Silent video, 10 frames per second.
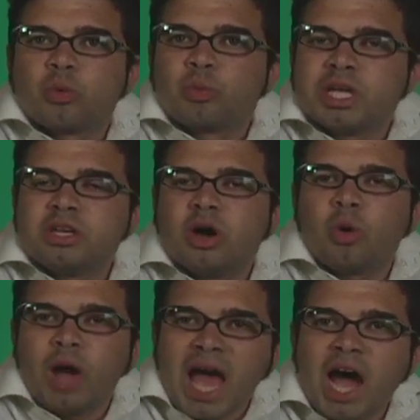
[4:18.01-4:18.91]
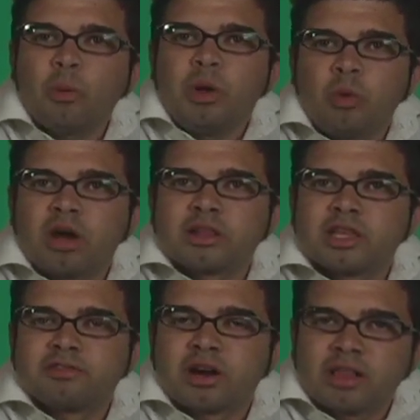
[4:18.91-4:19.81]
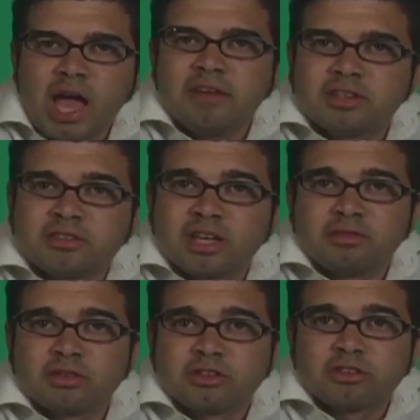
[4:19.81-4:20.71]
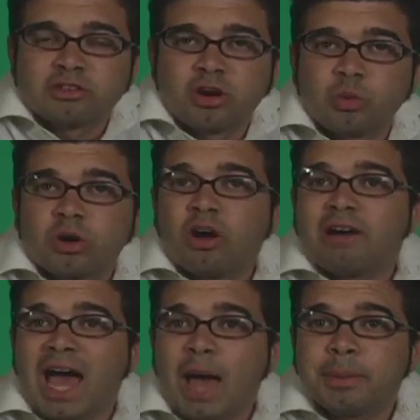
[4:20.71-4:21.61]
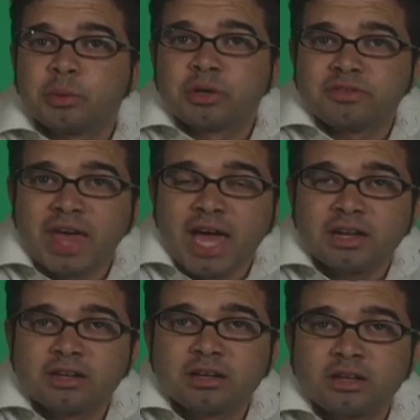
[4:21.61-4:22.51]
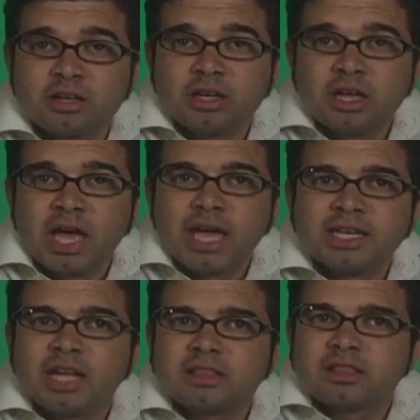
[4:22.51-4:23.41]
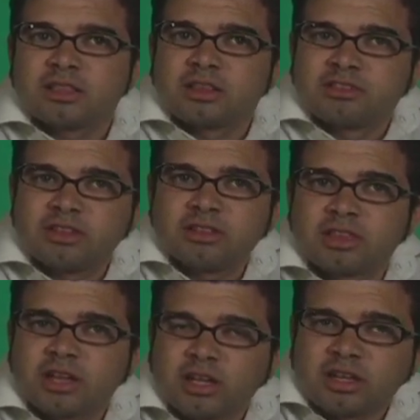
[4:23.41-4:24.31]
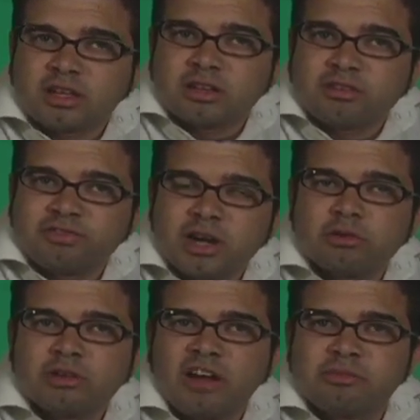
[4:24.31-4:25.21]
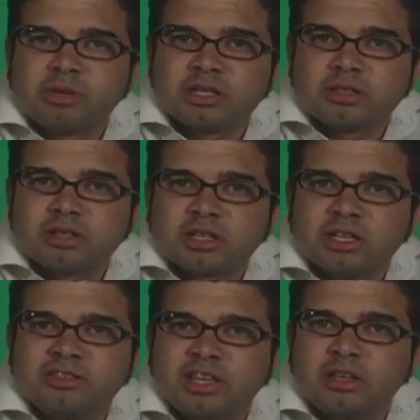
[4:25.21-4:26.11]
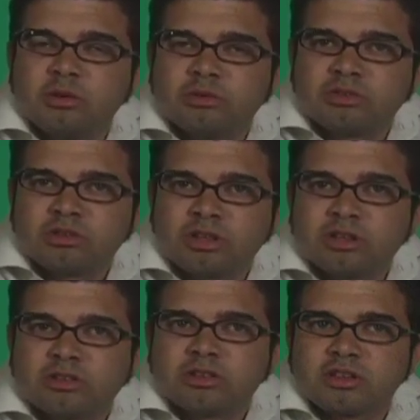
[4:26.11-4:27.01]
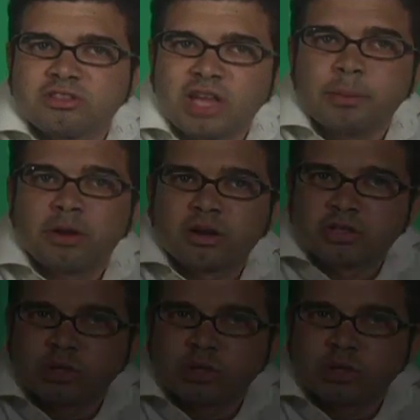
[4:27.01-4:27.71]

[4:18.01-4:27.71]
We know how we want to live our lives in San Francisco. We're all happy with that, and yet the federal government continues to step on our